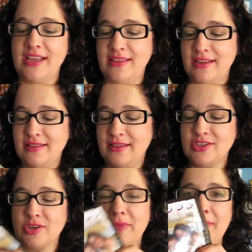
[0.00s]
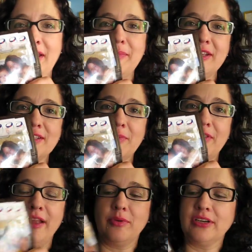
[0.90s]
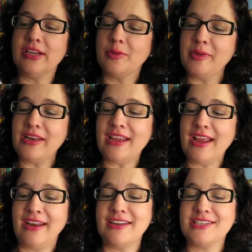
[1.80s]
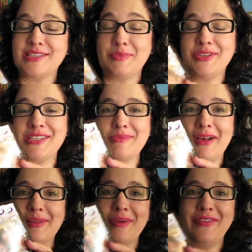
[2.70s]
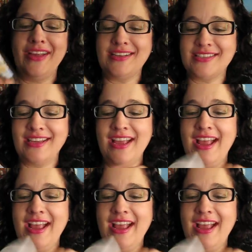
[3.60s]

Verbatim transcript: And then these are my babies when they were little bitty and it just puts a smile on my face.